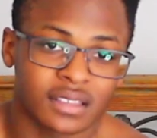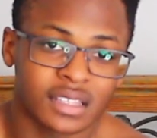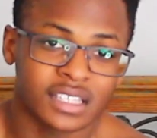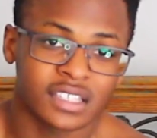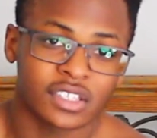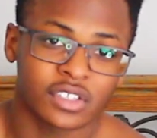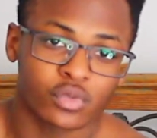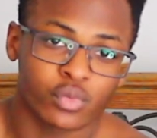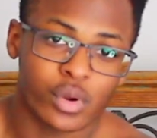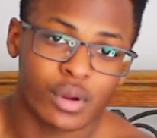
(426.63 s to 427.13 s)

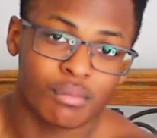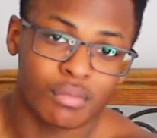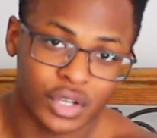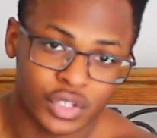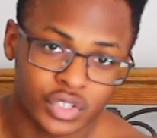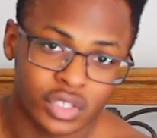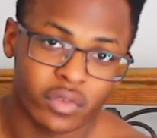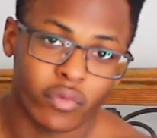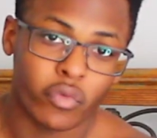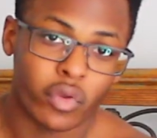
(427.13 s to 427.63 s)
this is where
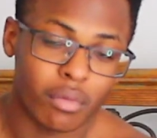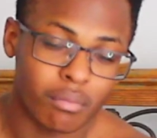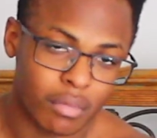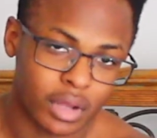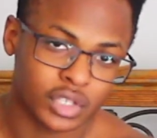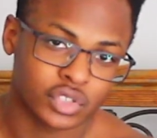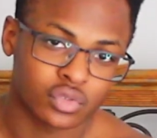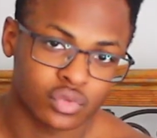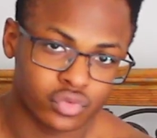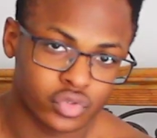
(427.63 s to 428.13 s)
most of your
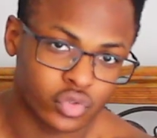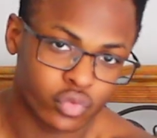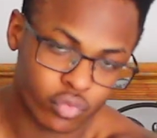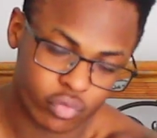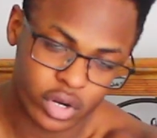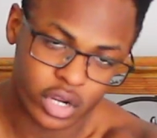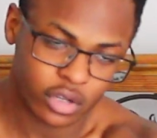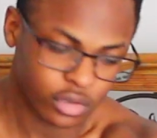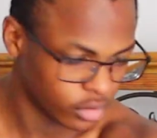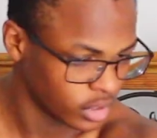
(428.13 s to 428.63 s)
muscles
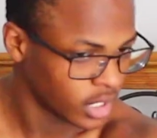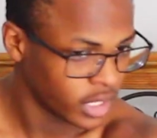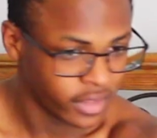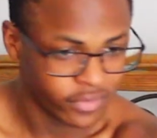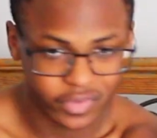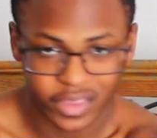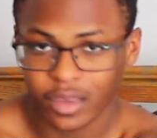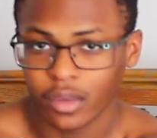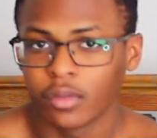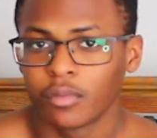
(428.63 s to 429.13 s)
grow.
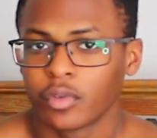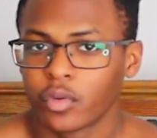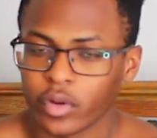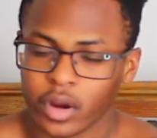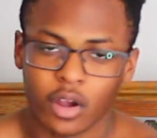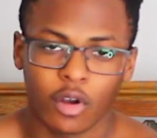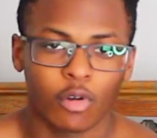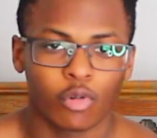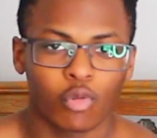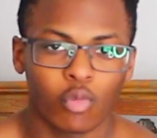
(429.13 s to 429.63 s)
They
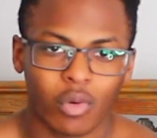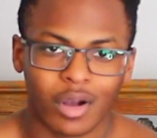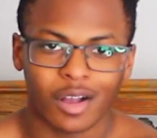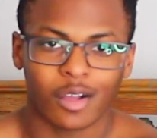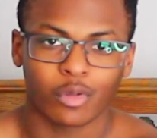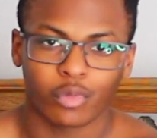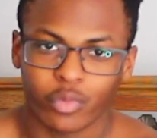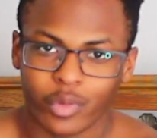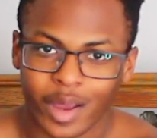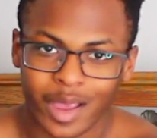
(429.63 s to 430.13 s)
grow
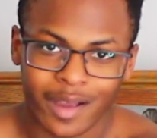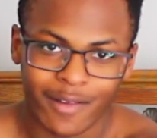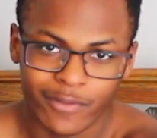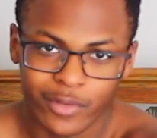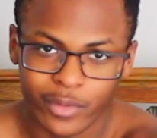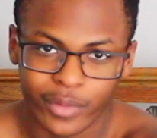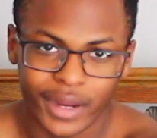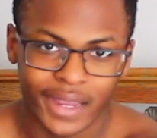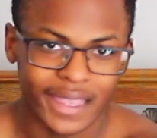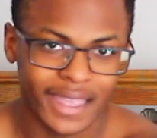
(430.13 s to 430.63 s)
while
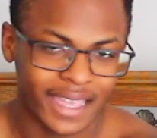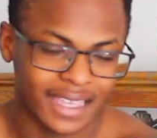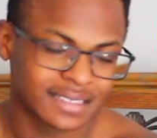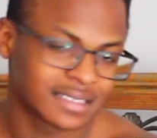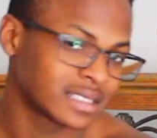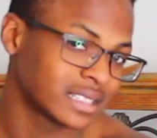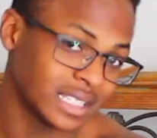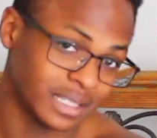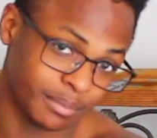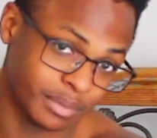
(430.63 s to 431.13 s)
recovering
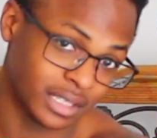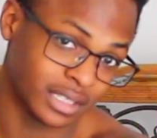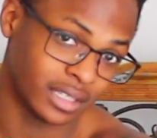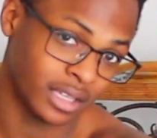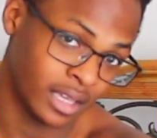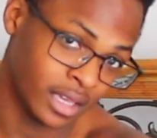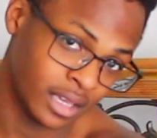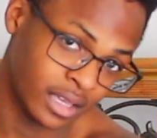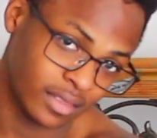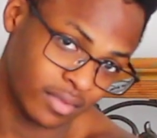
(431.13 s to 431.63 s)
and sleeping.
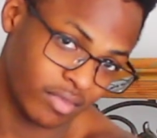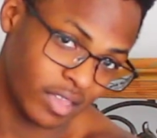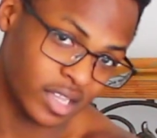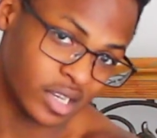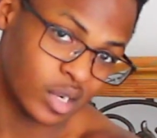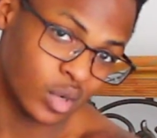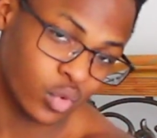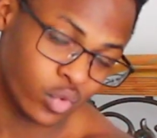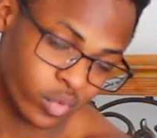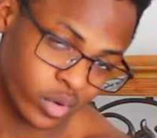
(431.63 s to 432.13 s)
They
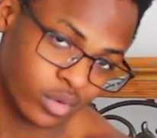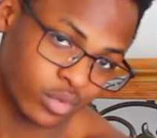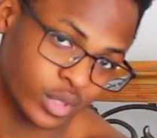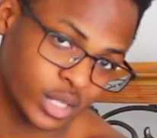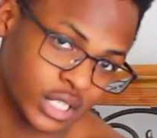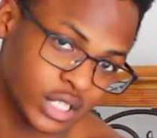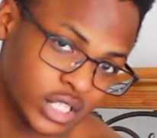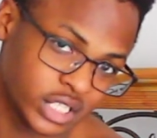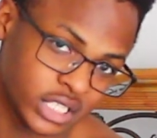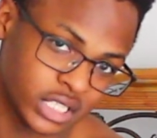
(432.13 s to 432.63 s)
don't grow in
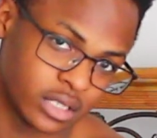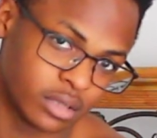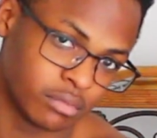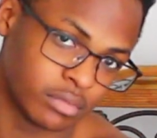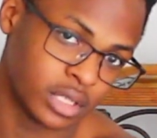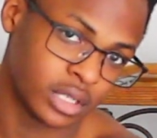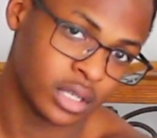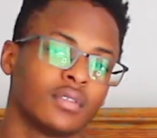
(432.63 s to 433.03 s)
the gym.